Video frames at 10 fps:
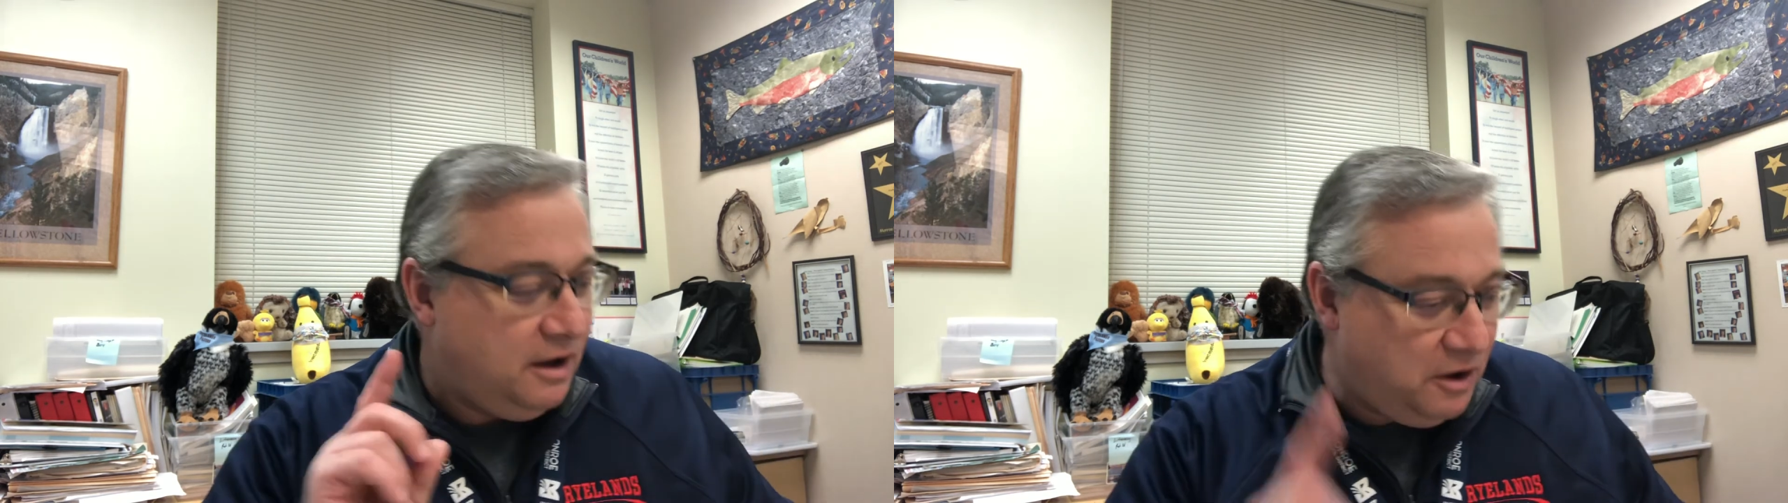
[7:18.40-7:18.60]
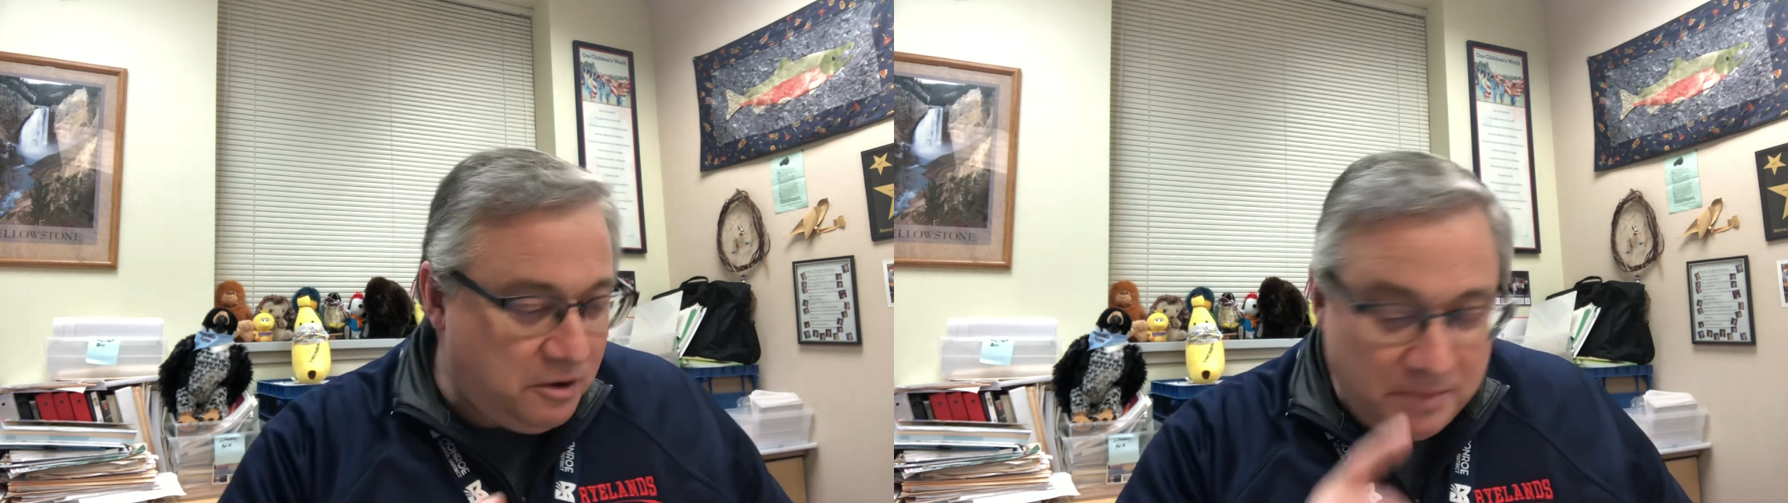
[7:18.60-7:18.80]

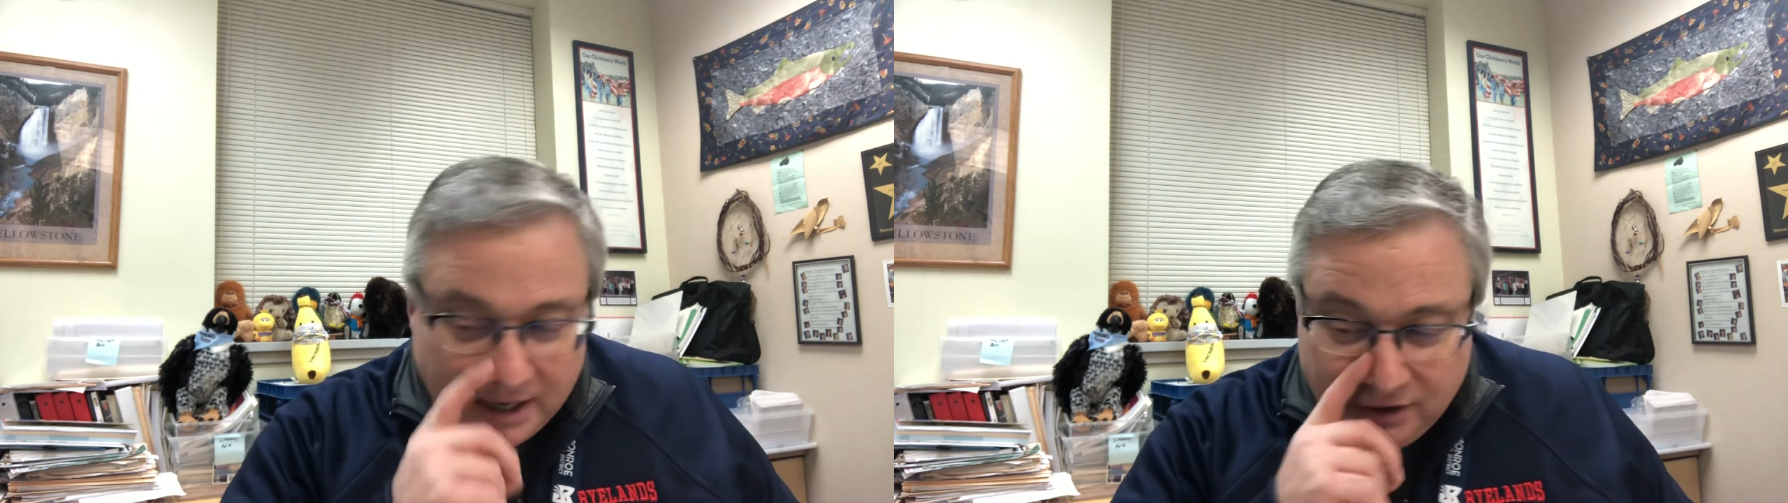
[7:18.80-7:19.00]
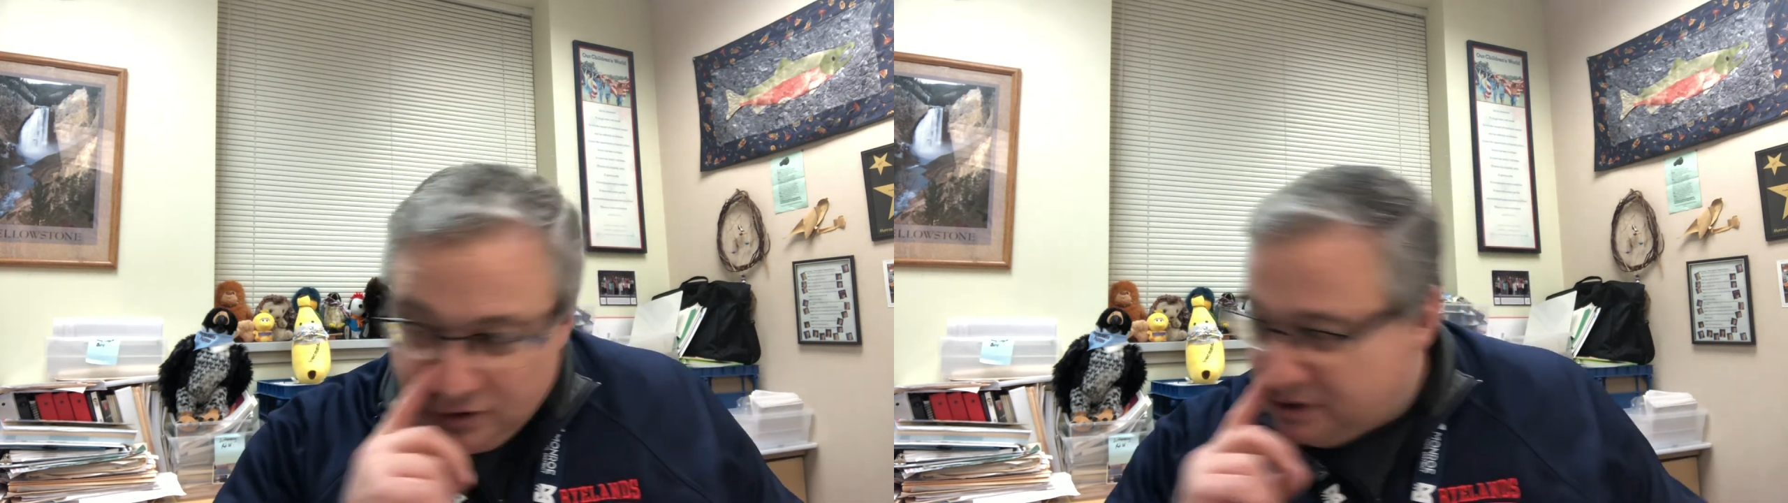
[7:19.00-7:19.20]
Oh my
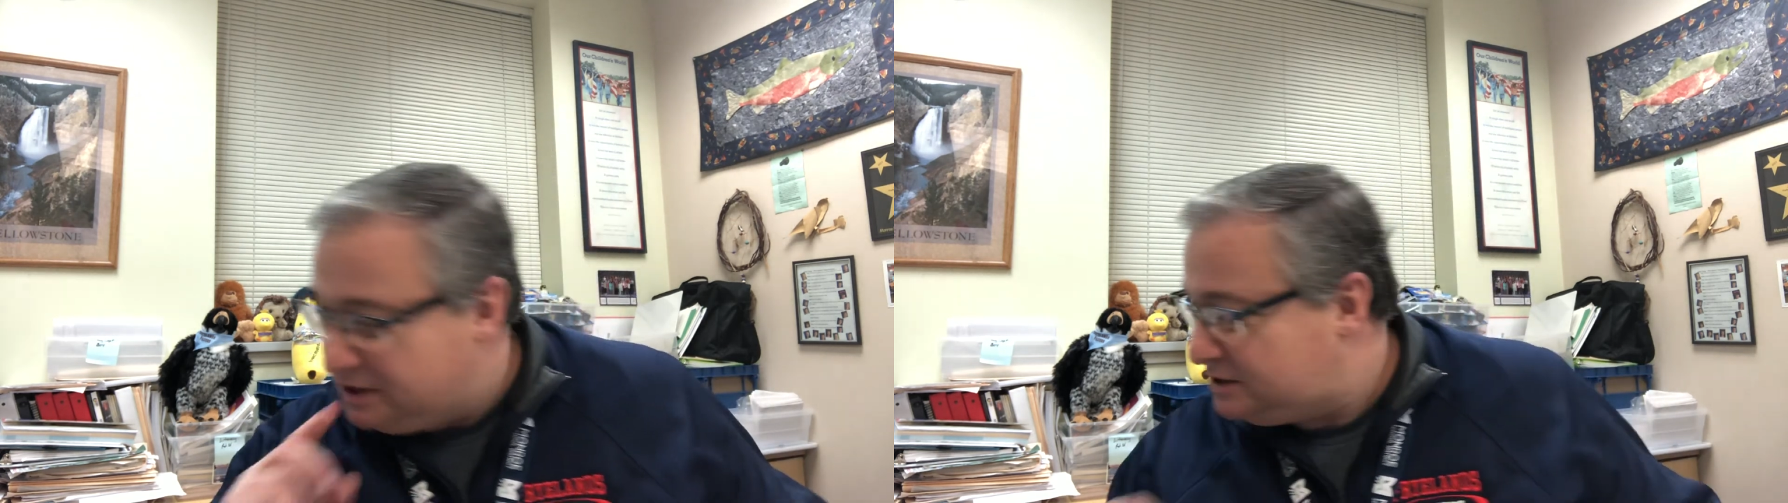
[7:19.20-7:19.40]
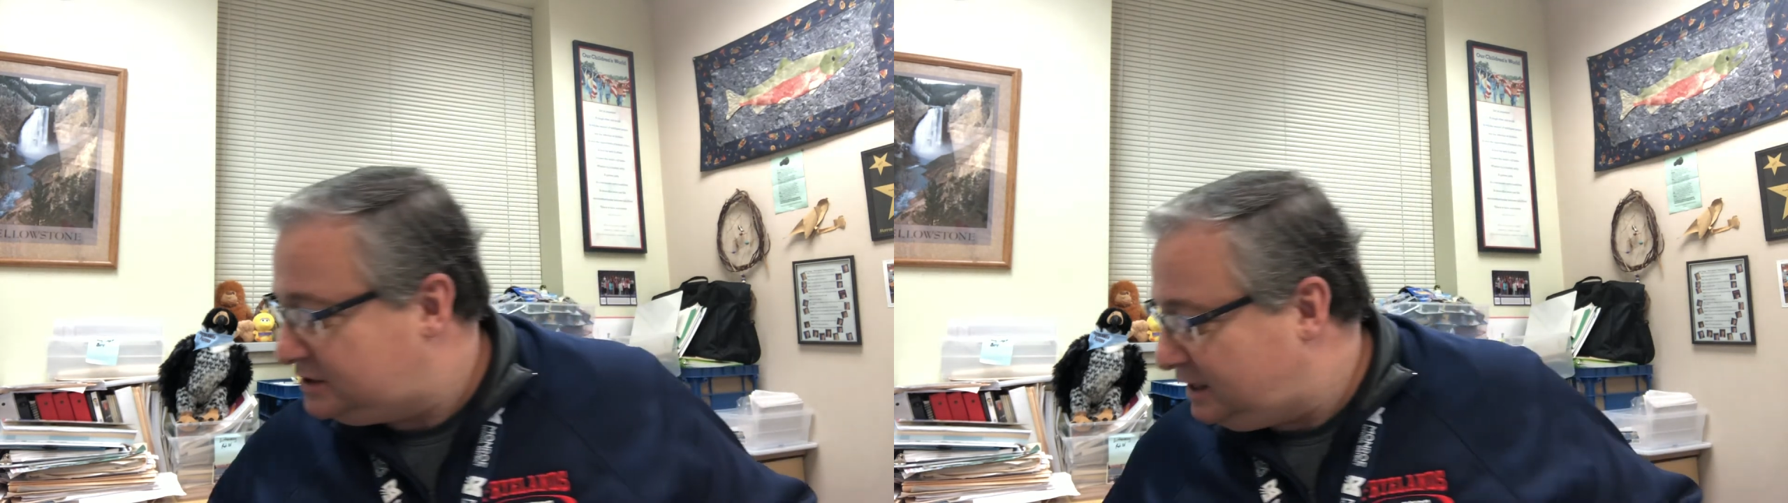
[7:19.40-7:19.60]

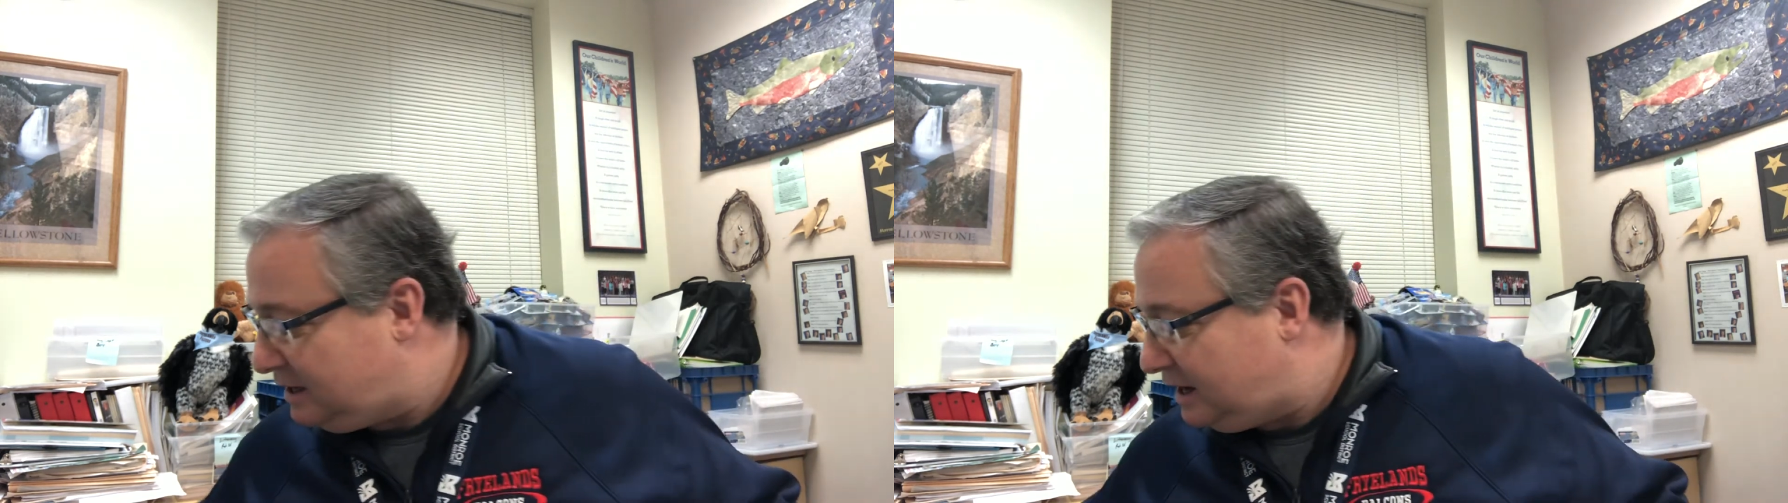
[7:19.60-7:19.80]
goodness, see,